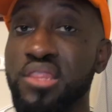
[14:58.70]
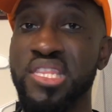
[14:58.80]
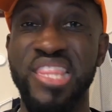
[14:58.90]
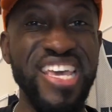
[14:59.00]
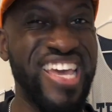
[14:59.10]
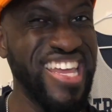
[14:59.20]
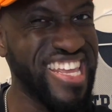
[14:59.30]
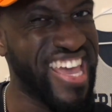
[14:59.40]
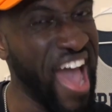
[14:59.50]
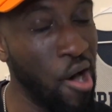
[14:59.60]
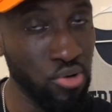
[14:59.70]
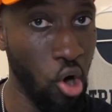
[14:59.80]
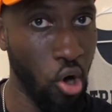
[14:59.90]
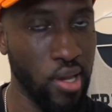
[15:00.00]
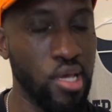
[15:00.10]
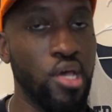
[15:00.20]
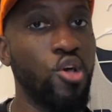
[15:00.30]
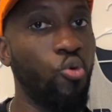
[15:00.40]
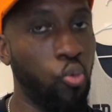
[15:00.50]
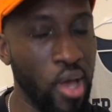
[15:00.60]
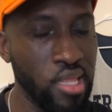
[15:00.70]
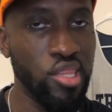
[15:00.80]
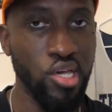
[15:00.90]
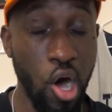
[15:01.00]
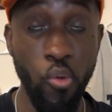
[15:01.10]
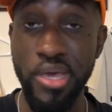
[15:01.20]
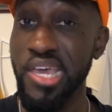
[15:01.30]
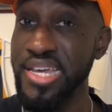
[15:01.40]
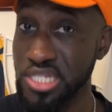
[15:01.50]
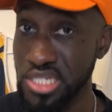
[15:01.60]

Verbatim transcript: that they can count on when the going gets